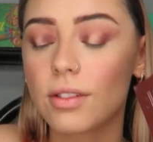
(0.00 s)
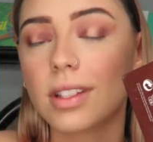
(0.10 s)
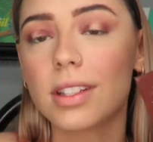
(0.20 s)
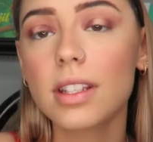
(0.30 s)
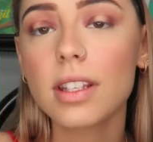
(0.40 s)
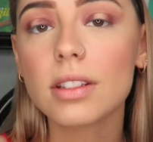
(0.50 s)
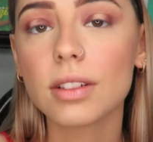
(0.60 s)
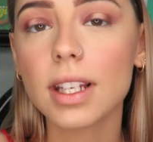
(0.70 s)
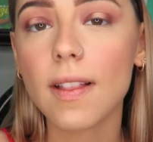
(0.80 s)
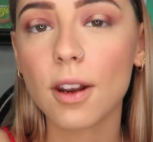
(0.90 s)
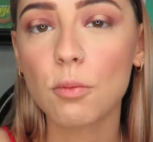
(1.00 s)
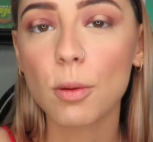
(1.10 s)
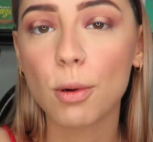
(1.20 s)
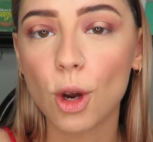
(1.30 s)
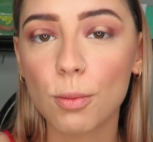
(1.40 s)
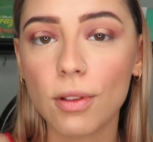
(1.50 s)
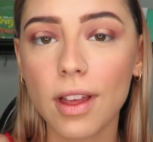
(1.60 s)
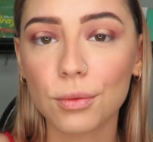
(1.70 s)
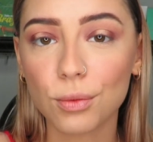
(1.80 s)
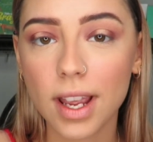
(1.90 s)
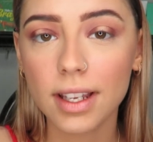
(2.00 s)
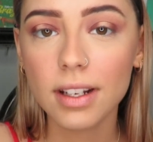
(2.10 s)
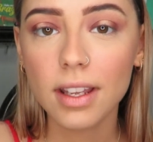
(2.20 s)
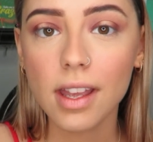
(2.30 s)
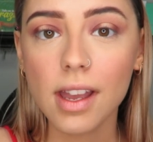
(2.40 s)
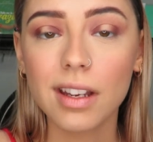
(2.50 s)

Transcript: so since this is looking a little more purple than red,